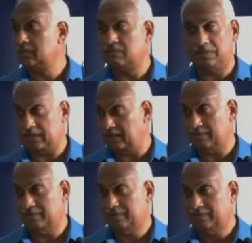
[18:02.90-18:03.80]
recycle.
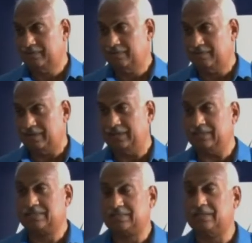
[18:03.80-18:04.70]
And there's
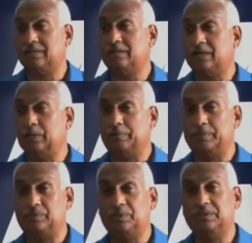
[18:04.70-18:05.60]
still an
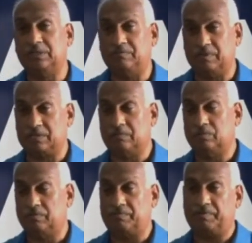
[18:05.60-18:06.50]
opportunity for us to
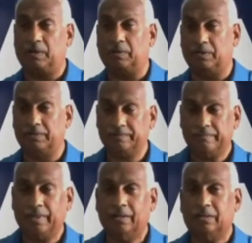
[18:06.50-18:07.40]
move forward
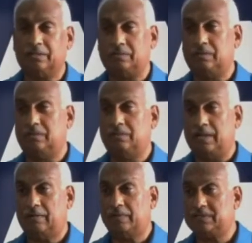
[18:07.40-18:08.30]
to
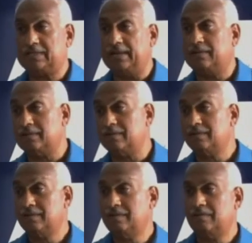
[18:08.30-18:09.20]
recycle
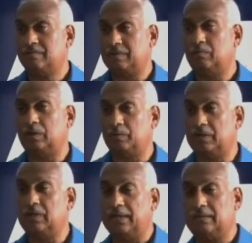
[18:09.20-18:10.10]
from what we
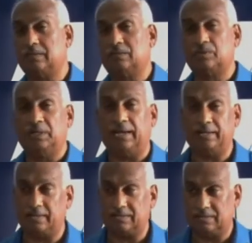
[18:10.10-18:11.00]
collect through the
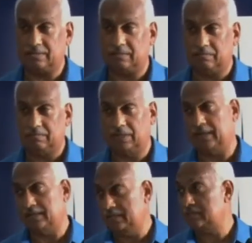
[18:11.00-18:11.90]
IKEA system. And
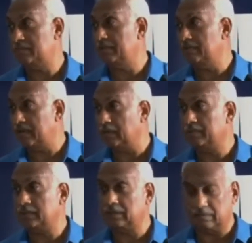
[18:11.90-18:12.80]
that needs to be
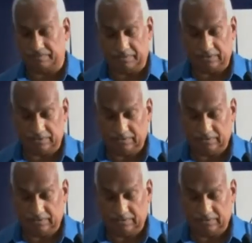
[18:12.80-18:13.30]
developed a little further.